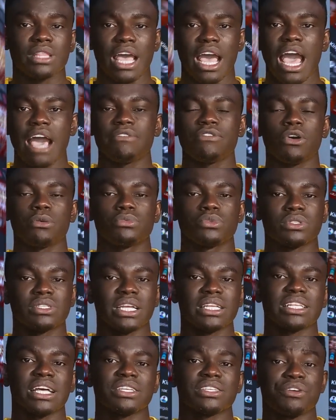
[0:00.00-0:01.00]
that have up to
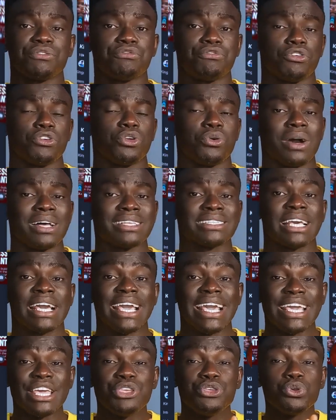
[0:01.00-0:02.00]
10,000 followers.
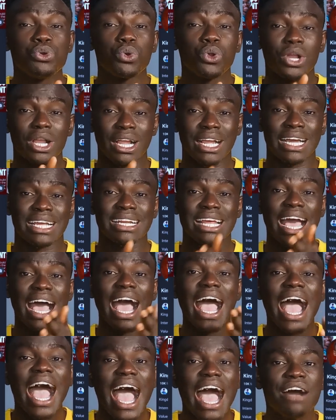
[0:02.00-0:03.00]
You can
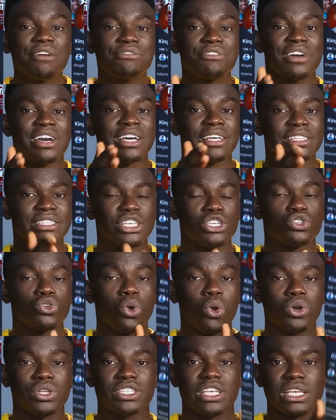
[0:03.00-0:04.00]
have
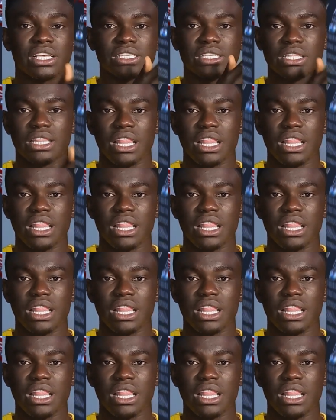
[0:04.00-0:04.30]
this audience